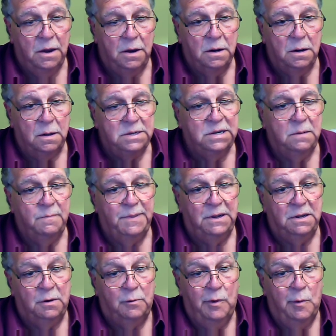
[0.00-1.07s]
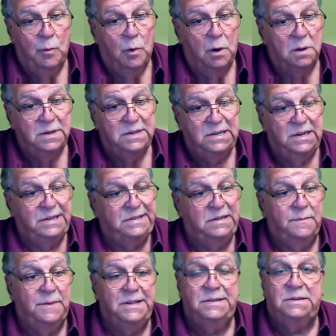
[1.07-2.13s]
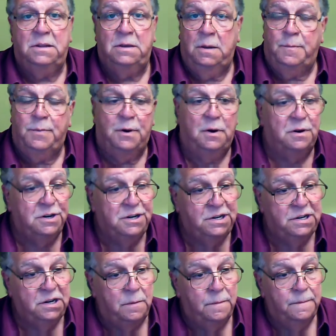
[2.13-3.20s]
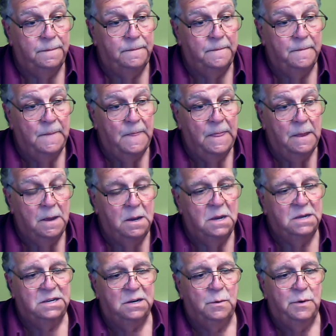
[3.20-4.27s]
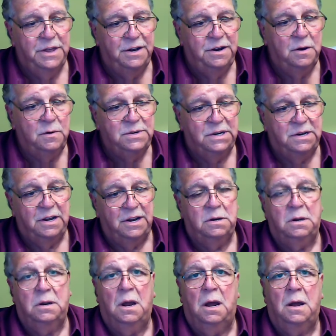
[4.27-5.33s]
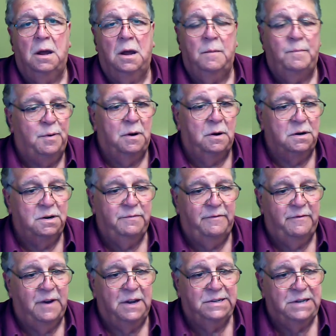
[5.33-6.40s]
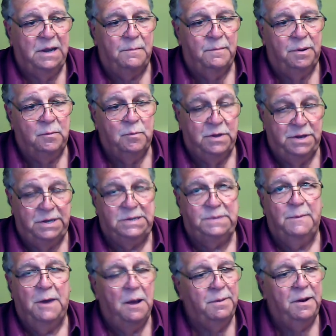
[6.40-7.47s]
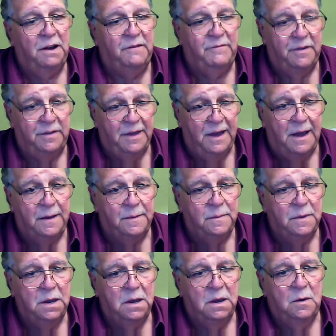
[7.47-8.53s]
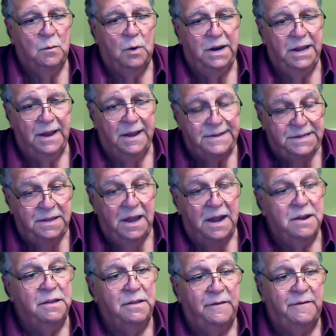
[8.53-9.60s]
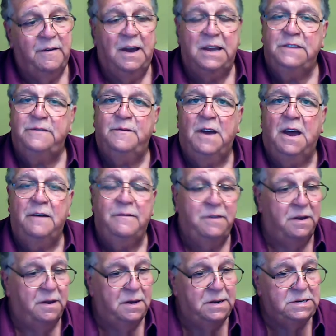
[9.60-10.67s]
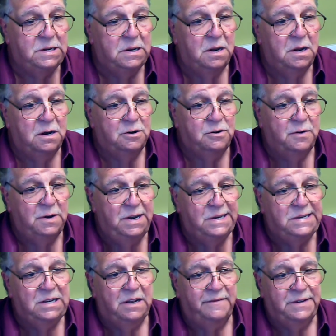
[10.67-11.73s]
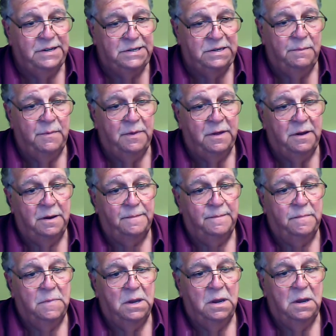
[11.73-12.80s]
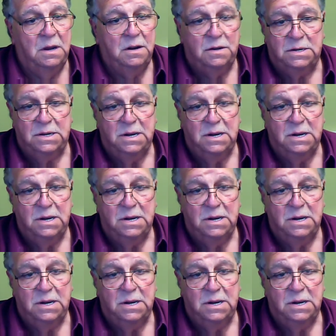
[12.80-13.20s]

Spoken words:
You can also build a reward system into the approach too. So with the news addiction approach, for example, with your SMART plan for that, when you get to the end of the first 5 days, treat yourself to something.